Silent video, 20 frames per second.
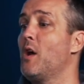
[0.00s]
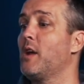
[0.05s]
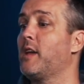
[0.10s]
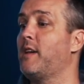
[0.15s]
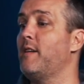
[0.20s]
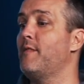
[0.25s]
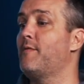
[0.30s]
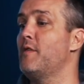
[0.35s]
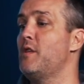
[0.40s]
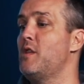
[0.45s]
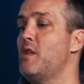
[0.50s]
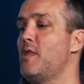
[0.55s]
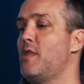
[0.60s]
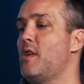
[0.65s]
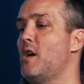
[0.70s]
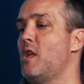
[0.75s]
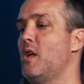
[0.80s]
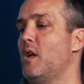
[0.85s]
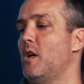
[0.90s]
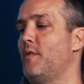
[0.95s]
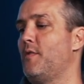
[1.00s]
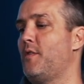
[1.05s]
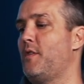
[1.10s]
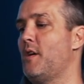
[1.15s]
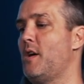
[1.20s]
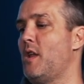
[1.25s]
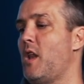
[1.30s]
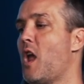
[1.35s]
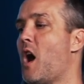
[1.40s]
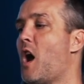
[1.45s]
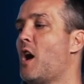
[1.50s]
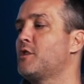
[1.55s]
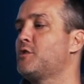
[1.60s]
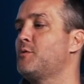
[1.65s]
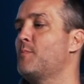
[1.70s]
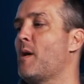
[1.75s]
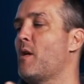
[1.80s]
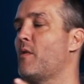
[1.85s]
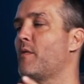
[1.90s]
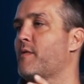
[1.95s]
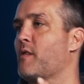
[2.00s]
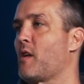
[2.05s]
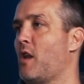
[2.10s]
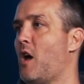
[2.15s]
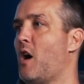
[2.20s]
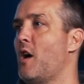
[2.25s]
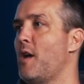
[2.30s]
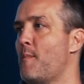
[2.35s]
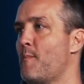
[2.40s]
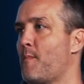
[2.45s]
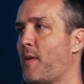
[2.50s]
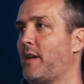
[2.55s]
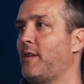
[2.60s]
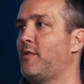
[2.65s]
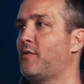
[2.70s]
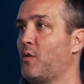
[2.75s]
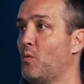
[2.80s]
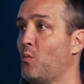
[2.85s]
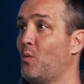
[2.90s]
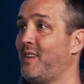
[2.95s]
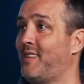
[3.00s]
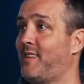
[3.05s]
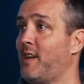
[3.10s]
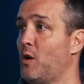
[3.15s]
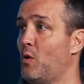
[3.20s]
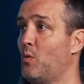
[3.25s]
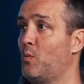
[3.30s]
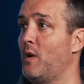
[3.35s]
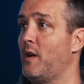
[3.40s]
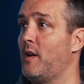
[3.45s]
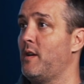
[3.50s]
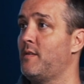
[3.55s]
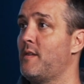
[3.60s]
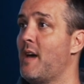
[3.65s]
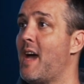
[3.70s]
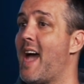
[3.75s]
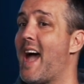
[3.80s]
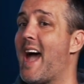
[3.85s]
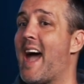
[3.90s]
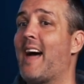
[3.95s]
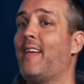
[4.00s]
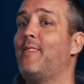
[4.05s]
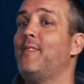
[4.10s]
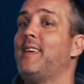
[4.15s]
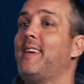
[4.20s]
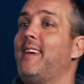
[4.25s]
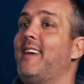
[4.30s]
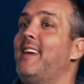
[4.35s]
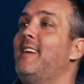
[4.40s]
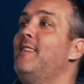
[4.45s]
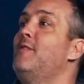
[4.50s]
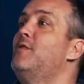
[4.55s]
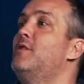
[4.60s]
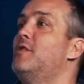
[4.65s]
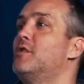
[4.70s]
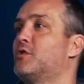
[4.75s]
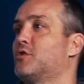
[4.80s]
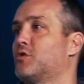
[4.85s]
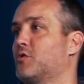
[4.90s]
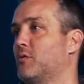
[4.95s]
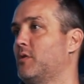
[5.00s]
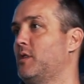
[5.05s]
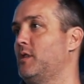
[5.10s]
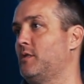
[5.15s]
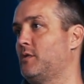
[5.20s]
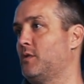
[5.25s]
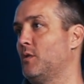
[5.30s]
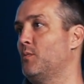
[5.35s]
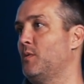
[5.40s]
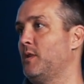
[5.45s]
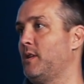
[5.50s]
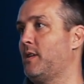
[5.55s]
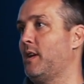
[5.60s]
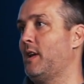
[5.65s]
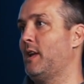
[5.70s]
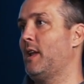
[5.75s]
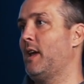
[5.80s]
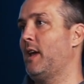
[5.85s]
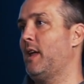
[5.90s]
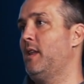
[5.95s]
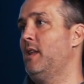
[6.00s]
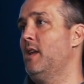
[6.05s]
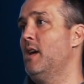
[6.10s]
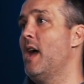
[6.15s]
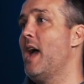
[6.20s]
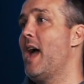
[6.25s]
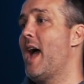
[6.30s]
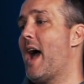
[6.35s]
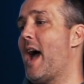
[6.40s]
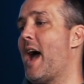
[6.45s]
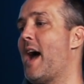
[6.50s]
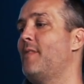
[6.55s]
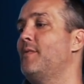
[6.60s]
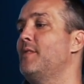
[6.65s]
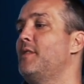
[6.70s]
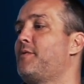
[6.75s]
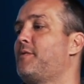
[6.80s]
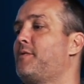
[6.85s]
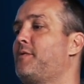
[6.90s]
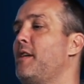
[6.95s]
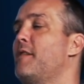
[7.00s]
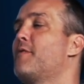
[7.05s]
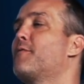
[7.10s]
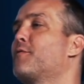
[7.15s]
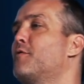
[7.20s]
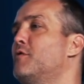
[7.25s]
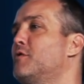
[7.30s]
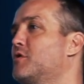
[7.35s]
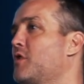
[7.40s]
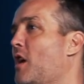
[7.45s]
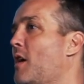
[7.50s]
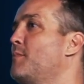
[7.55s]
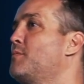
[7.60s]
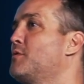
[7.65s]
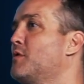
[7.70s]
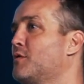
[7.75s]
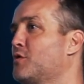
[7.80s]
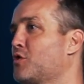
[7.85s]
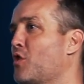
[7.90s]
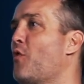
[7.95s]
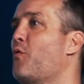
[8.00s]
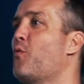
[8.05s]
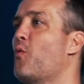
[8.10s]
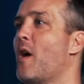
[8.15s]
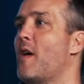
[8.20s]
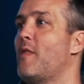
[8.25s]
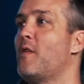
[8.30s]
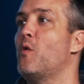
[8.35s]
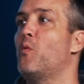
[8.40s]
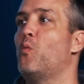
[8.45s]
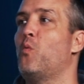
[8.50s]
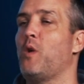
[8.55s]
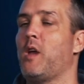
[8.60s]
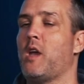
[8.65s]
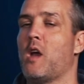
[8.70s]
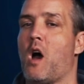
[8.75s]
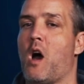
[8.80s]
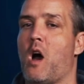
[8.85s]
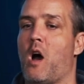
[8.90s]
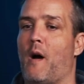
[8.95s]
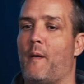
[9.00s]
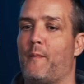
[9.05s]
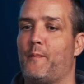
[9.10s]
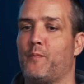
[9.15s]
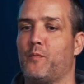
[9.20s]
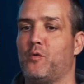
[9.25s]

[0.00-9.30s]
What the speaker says: given the large amount of client base that we deal with and the industries that we deal in and the different types of software that we are